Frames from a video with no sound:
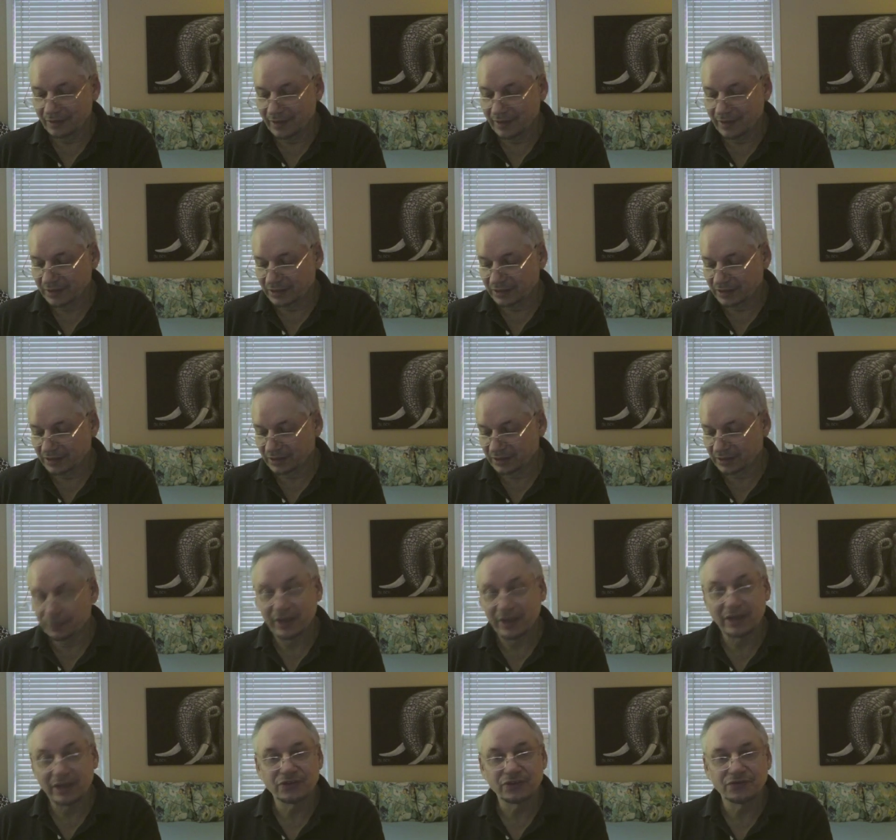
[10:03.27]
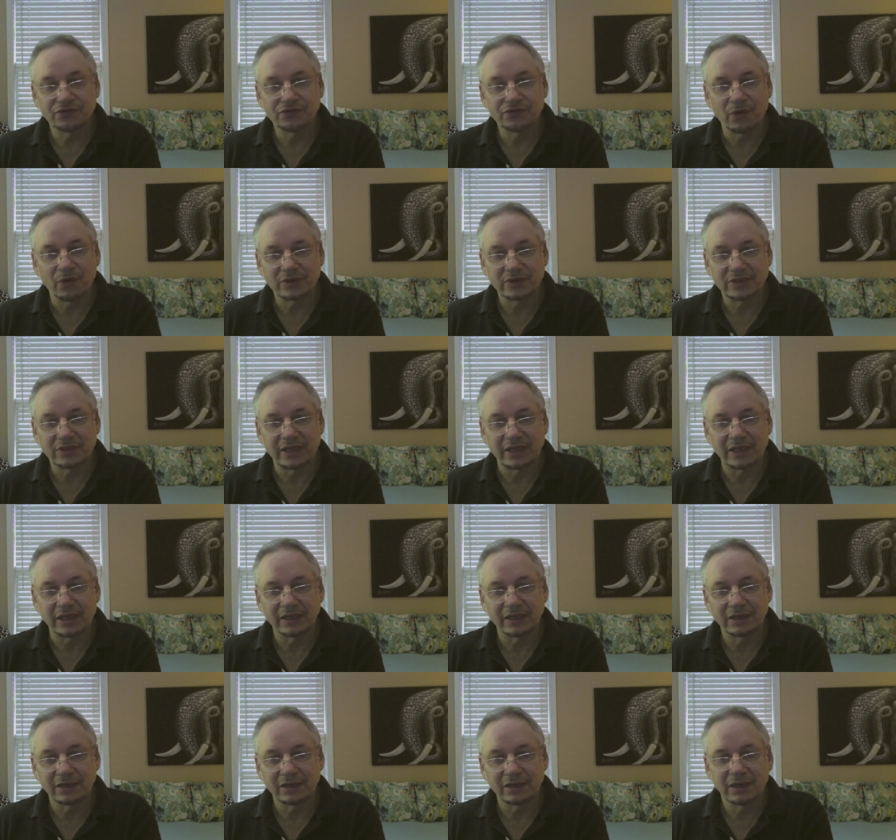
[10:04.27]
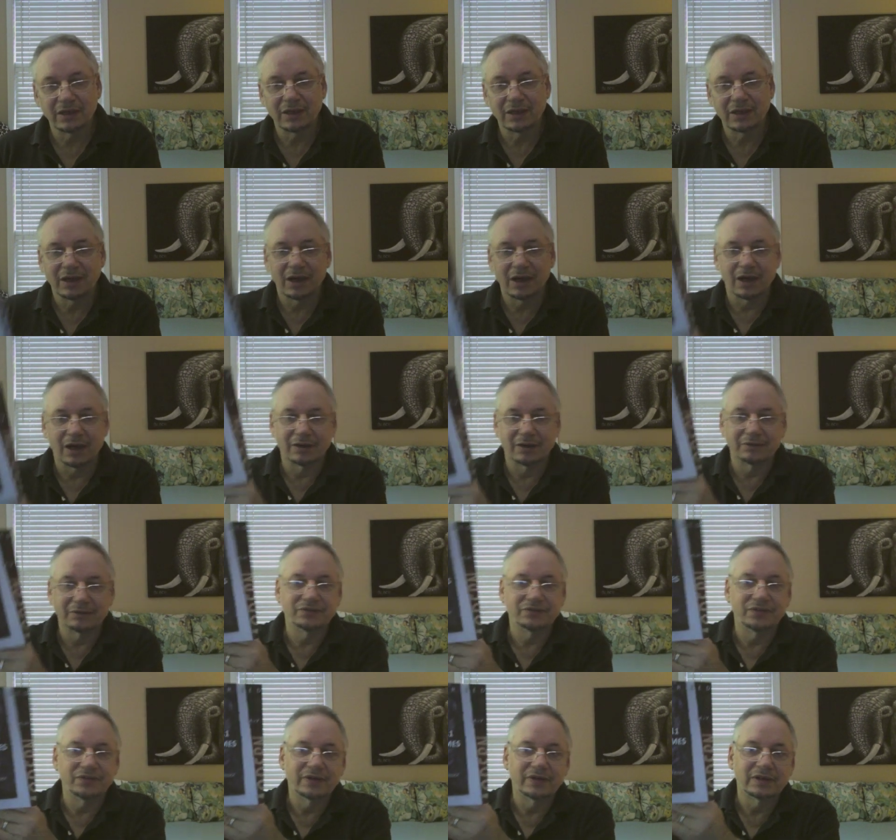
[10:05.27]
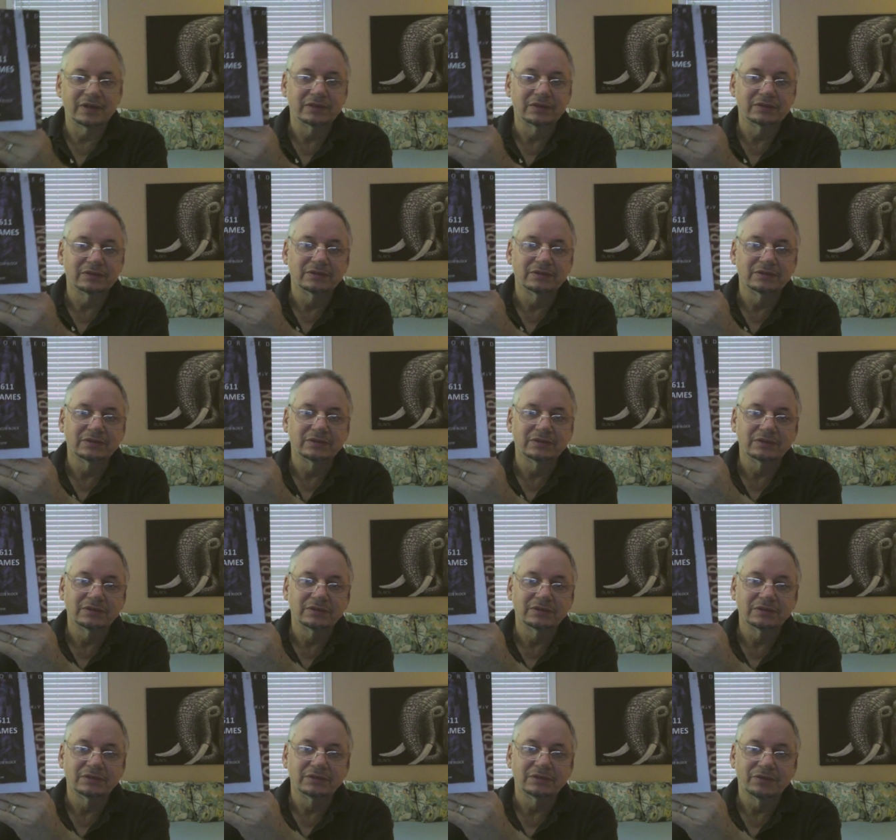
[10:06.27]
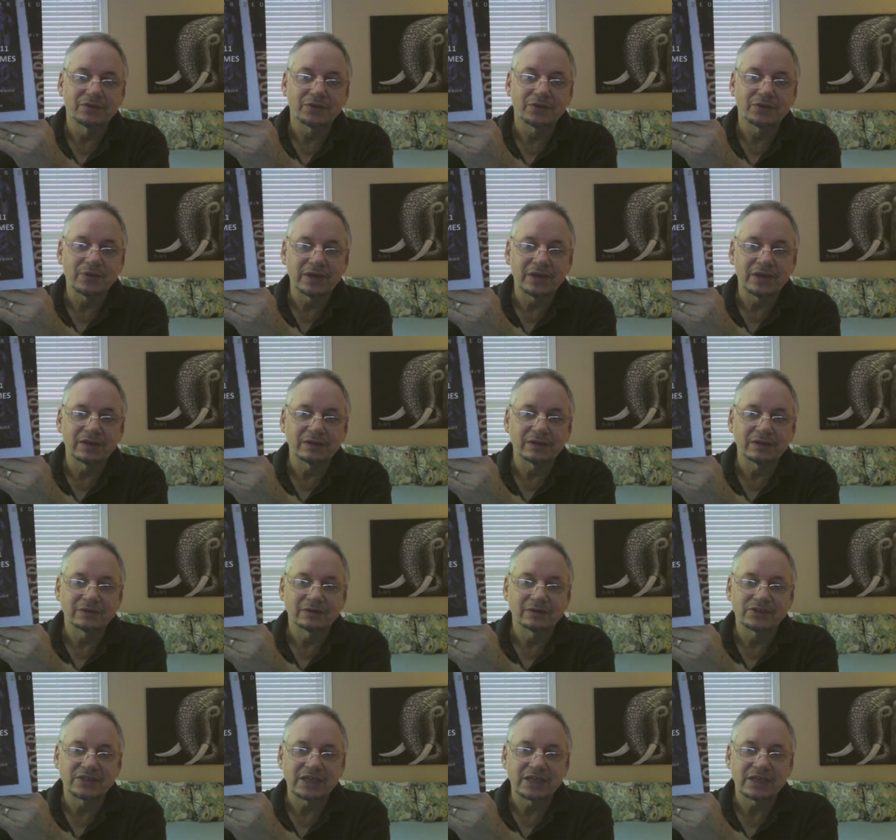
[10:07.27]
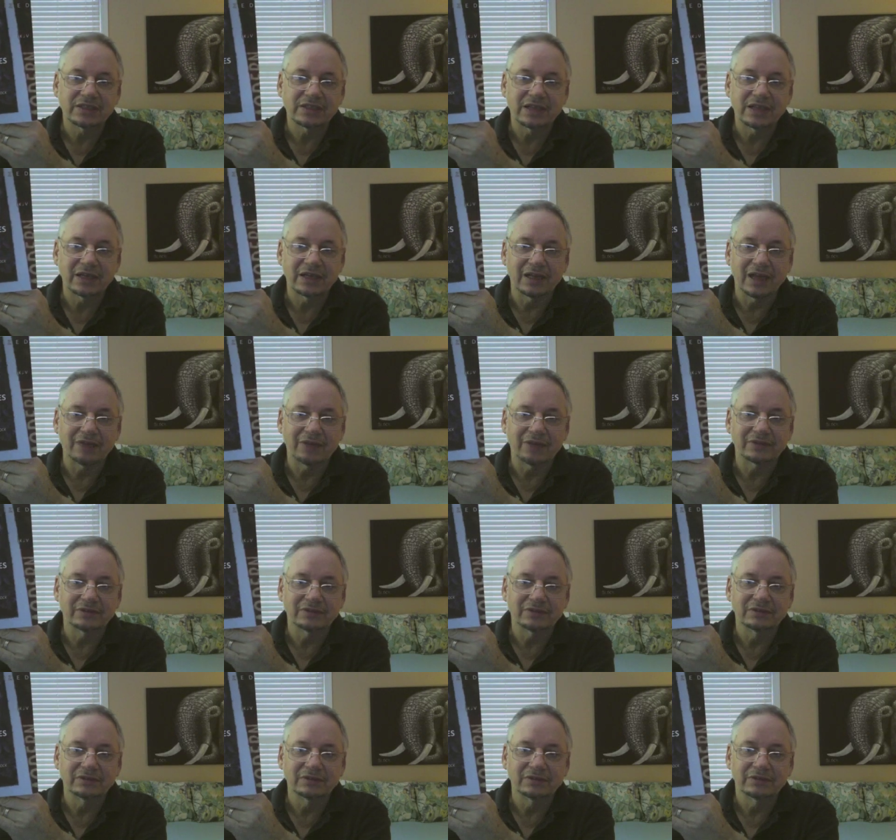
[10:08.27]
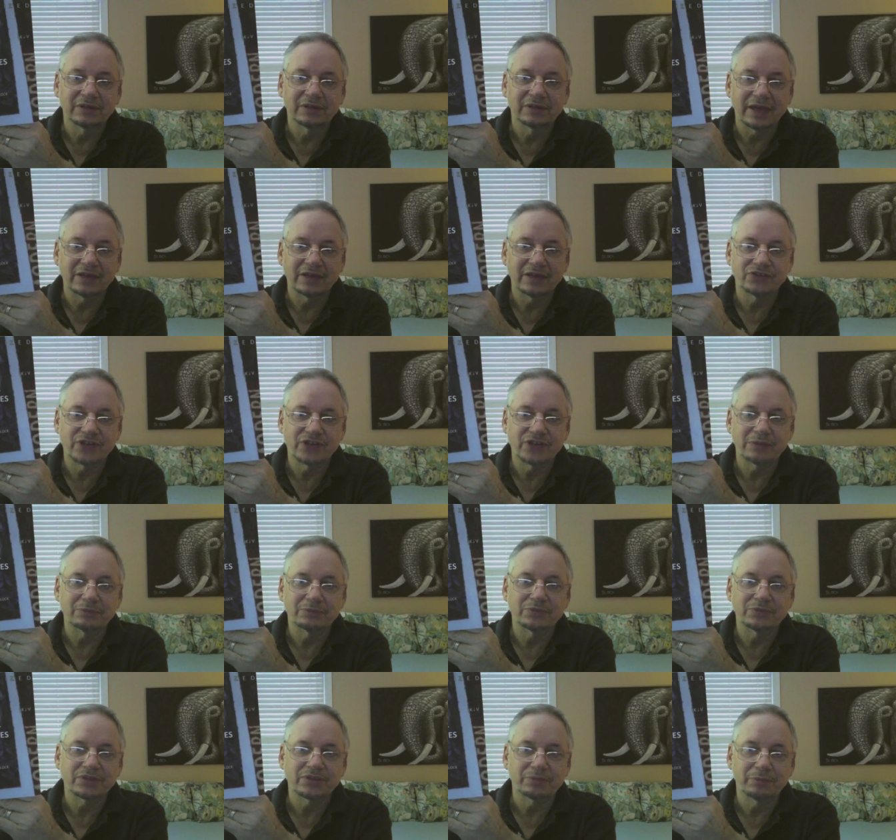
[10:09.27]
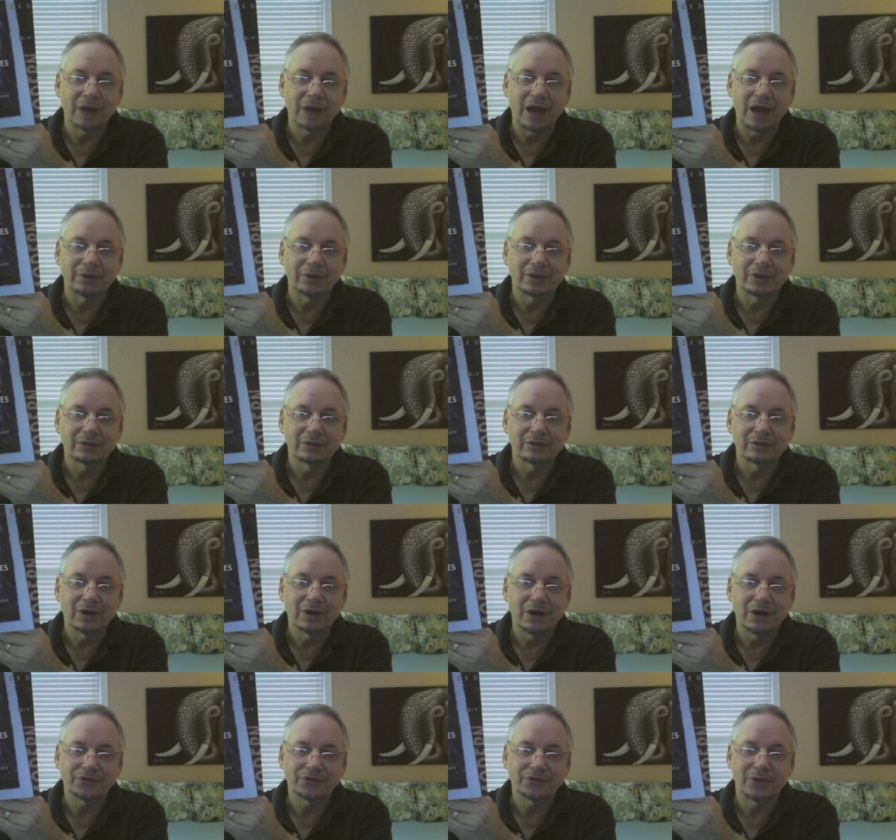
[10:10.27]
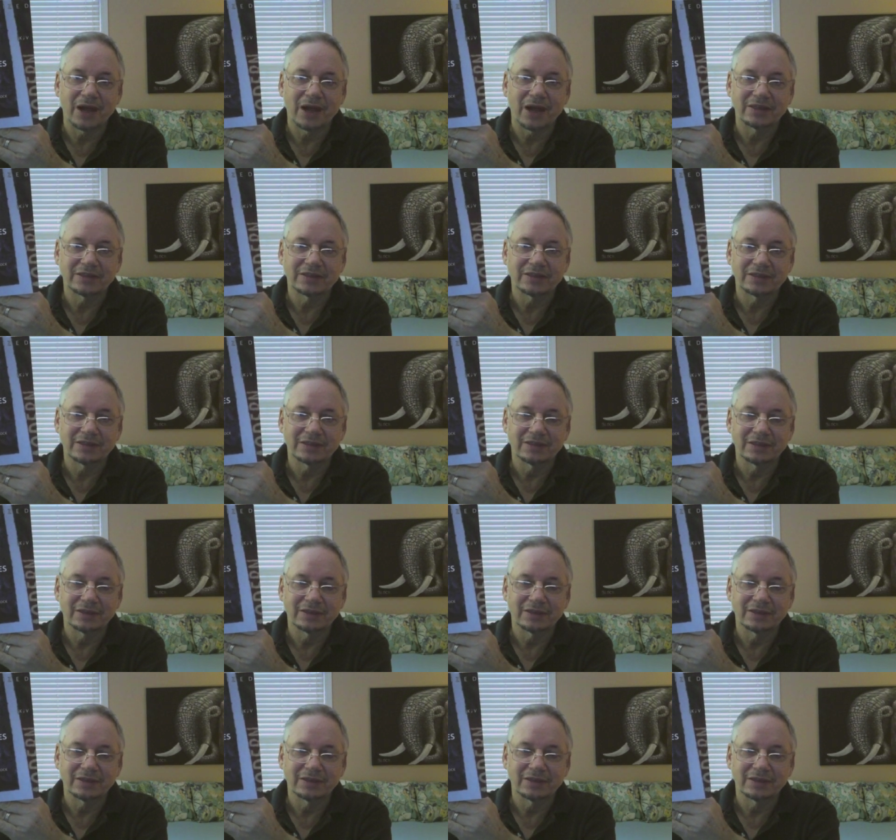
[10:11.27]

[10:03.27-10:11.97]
that's page 14 of the real 1611 King James Bible, authorized.